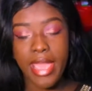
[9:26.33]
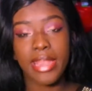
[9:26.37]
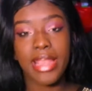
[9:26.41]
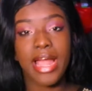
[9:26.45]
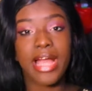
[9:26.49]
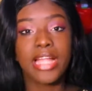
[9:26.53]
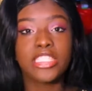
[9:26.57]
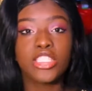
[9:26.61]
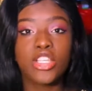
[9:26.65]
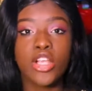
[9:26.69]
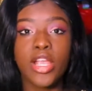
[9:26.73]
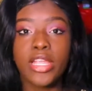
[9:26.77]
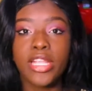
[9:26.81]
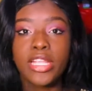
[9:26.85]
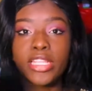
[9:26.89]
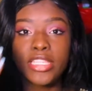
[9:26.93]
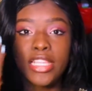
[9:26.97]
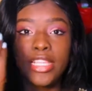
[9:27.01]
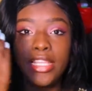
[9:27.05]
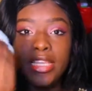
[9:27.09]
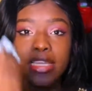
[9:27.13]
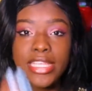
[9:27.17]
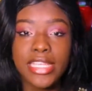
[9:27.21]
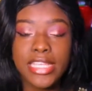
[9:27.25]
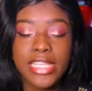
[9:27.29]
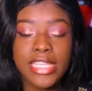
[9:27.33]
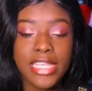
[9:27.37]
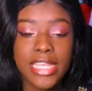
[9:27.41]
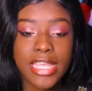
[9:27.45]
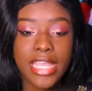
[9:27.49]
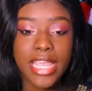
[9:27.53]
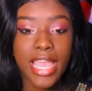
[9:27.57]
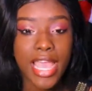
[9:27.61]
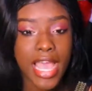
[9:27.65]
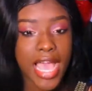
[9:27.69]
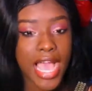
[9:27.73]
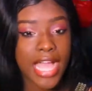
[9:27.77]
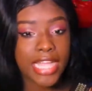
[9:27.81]
I tried to delete it.
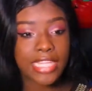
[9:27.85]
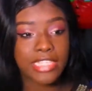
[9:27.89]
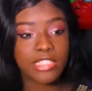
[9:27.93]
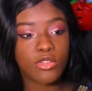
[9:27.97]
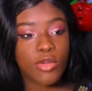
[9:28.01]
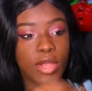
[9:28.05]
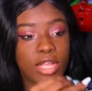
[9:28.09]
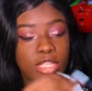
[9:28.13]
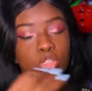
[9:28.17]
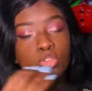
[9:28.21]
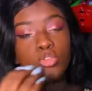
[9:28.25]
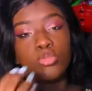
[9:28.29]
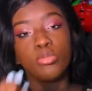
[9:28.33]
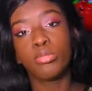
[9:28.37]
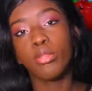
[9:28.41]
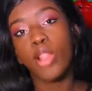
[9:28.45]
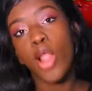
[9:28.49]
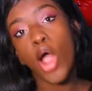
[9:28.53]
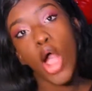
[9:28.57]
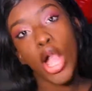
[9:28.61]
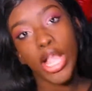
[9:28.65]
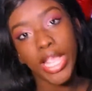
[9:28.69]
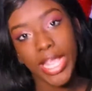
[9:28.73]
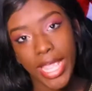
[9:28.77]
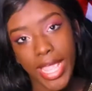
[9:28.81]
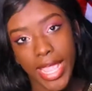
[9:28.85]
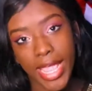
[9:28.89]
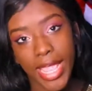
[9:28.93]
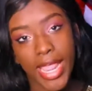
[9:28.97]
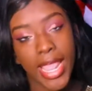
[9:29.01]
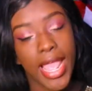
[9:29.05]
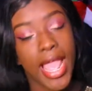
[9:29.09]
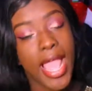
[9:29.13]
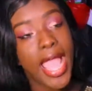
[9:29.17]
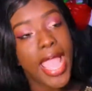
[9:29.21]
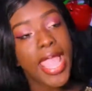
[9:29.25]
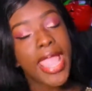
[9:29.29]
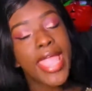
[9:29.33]
I tried to block it.
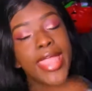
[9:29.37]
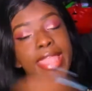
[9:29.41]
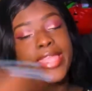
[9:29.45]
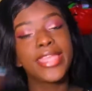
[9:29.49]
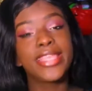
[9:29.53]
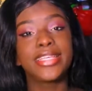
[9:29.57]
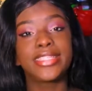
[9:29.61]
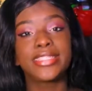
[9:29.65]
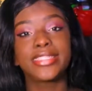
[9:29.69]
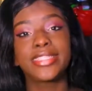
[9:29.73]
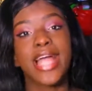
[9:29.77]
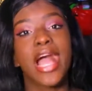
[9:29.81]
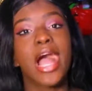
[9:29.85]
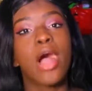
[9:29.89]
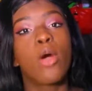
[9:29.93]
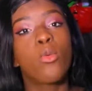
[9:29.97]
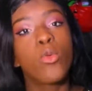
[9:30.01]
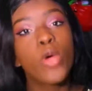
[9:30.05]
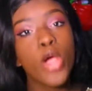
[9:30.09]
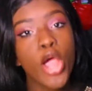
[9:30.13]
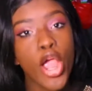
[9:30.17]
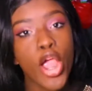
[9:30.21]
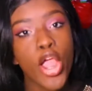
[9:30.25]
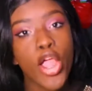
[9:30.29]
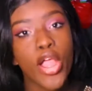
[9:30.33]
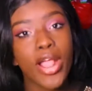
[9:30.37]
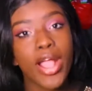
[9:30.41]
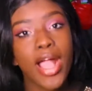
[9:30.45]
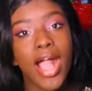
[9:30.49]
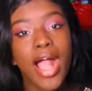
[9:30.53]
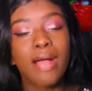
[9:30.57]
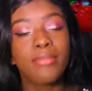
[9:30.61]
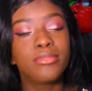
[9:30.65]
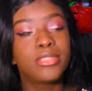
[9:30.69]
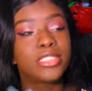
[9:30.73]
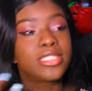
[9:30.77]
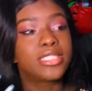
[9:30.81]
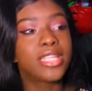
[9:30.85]
It does not work.
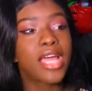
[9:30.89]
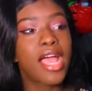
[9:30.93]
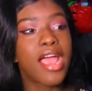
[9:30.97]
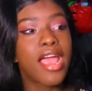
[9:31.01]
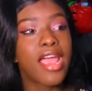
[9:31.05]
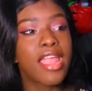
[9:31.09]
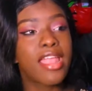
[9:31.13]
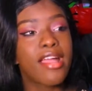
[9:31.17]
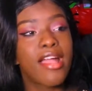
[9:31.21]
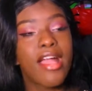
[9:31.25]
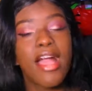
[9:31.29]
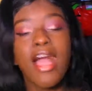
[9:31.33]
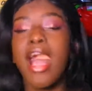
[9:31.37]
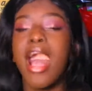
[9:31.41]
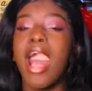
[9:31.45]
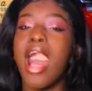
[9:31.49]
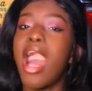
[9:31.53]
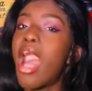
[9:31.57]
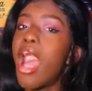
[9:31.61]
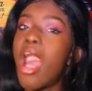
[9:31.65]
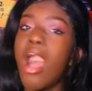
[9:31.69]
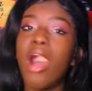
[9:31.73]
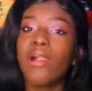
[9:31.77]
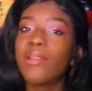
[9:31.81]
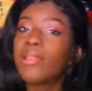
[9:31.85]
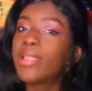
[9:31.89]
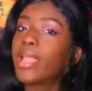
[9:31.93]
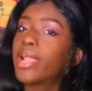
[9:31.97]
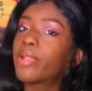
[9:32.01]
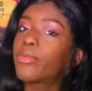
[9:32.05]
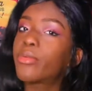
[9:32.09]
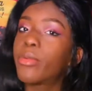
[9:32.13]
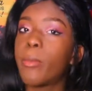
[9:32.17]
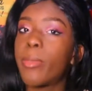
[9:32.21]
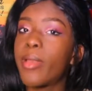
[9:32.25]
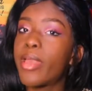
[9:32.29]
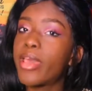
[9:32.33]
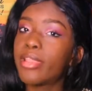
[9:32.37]
I'm just tired of, I don't like
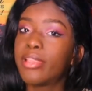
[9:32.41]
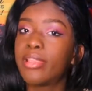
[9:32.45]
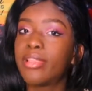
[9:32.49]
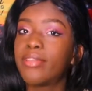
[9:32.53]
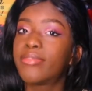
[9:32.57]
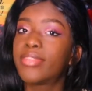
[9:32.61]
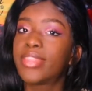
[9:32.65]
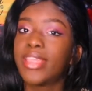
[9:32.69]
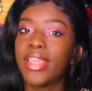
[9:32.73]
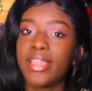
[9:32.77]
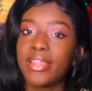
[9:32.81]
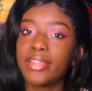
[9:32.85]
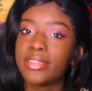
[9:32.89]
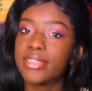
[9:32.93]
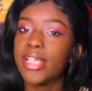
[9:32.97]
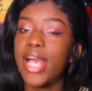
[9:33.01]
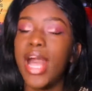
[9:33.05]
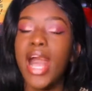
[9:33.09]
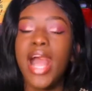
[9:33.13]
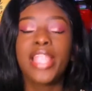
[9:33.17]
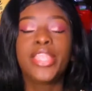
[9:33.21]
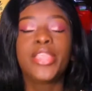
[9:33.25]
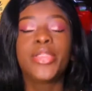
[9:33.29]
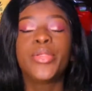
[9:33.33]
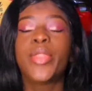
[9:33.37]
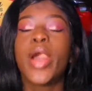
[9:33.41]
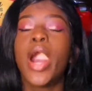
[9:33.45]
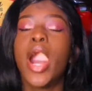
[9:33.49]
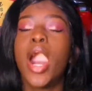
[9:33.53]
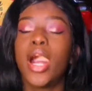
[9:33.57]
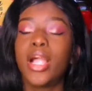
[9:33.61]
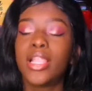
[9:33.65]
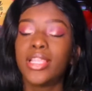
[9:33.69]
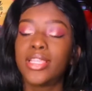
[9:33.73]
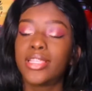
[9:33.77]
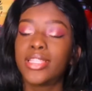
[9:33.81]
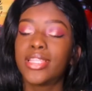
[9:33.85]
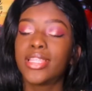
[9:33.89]
repetitive things. I do
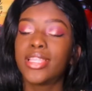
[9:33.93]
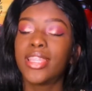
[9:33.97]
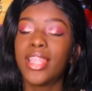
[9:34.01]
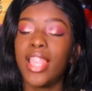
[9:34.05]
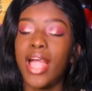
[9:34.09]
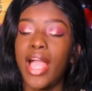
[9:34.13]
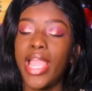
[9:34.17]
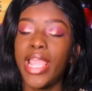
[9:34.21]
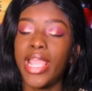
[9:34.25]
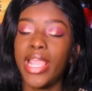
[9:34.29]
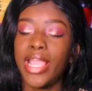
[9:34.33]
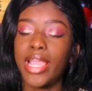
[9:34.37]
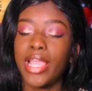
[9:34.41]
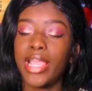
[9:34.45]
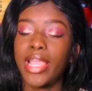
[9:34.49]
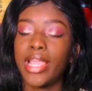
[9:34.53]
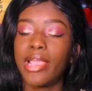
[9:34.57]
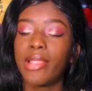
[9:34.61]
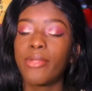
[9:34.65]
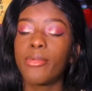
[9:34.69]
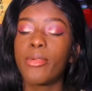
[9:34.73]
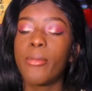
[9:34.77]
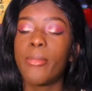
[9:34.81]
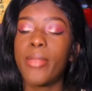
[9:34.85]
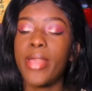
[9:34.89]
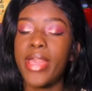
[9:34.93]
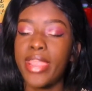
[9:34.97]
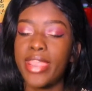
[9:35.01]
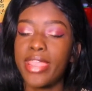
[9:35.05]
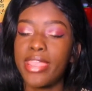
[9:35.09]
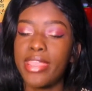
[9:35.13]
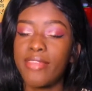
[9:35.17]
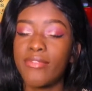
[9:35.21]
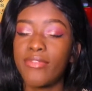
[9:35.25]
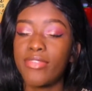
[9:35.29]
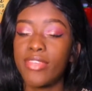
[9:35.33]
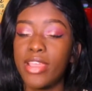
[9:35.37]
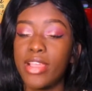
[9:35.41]
not like
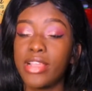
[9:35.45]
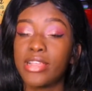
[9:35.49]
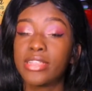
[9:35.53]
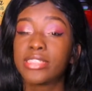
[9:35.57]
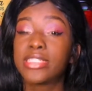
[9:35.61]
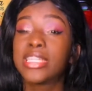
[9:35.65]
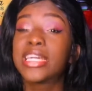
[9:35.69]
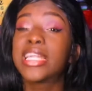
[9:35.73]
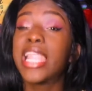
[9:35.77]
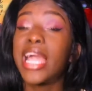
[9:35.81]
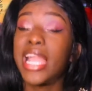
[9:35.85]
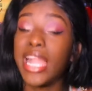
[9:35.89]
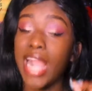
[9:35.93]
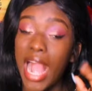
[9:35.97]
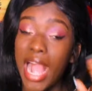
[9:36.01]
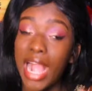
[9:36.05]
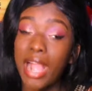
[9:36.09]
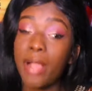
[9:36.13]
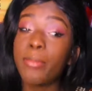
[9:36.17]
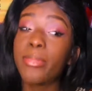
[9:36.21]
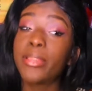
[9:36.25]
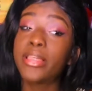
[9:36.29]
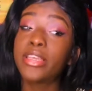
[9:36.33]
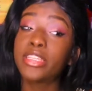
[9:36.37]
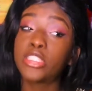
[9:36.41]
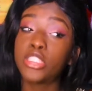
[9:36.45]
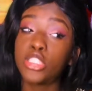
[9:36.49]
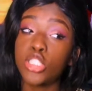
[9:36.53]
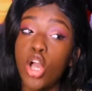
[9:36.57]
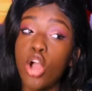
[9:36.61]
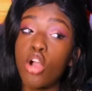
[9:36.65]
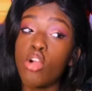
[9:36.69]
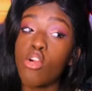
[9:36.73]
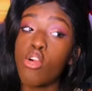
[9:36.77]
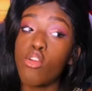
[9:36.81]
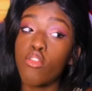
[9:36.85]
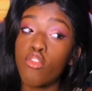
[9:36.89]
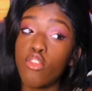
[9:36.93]
repetitive things. Like, I can play a
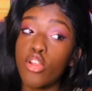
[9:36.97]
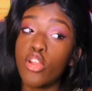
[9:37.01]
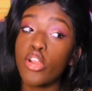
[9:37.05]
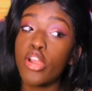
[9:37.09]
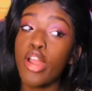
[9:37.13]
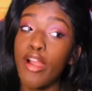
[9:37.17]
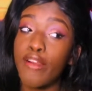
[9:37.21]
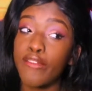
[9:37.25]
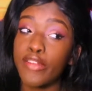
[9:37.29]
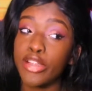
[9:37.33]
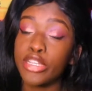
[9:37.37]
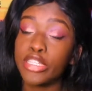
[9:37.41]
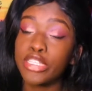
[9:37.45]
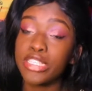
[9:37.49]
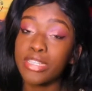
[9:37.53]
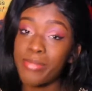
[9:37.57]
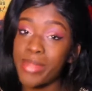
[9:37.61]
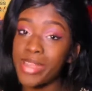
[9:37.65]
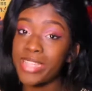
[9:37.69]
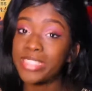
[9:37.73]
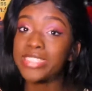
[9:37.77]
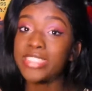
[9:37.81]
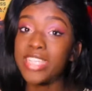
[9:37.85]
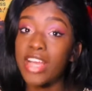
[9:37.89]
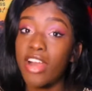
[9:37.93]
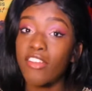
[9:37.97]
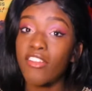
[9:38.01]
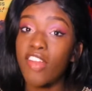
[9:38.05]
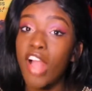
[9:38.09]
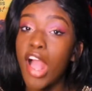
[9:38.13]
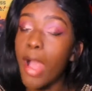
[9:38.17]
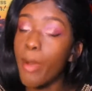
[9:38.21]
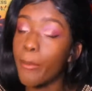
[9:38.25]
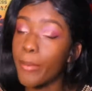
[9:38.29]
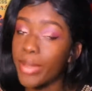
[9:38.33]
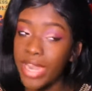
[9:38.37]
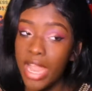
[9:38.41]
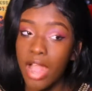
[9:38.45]
song over and over to myself,
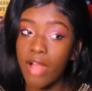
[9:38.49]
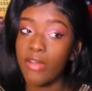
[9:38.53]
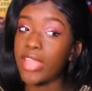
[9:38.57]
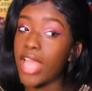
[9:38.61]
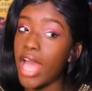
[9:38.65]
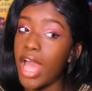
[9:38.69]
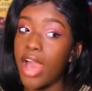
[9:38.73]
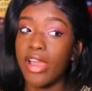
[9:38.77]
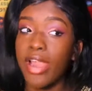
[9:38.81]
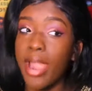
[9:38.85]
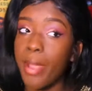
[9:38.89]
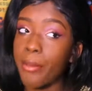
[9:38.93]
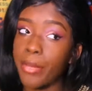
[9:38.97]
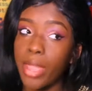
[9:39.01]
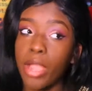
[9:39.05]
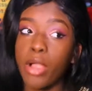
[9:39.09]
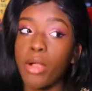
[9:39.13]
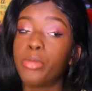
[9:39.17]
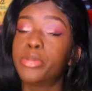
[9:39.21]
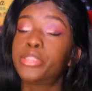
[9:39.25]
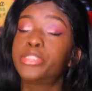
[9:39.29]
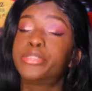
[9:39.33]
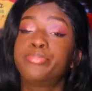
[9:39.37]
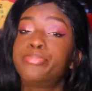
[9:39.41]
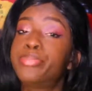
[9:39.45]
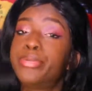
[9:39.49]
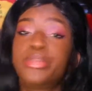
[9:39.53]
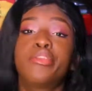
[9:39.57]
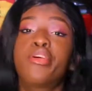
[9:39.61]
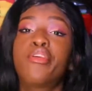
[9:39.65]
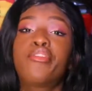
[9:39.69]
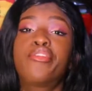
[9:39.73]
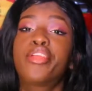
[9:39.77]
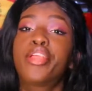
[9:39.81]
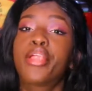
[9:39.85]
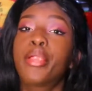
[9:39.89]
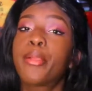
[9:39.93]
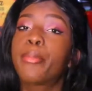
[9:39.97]
but out loud, I'm not gonna be
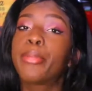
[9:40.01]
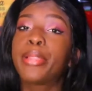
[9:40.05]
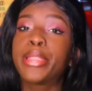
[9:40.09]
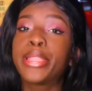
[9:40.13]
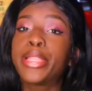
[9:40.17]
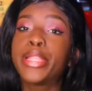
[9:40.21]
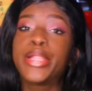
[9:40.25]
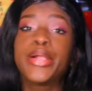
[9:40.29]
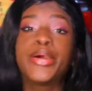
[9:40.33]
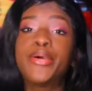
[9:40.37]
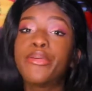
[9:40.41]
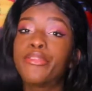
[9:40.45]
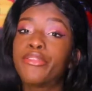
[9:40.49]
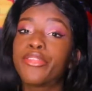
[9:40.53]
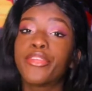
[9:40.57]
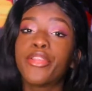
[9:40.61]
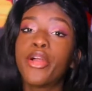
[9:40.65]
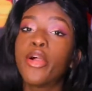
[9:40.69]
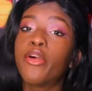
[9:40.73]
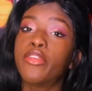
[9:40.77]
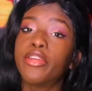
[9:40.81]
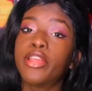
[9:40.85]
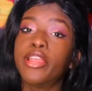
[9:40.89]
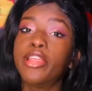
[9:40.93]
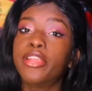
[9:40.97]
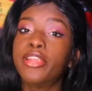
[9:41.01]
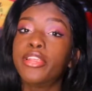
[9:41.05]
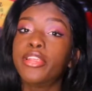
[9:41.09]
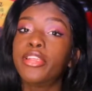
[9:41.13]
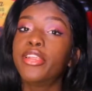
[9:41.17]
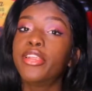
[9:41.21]
over here playing it over and over.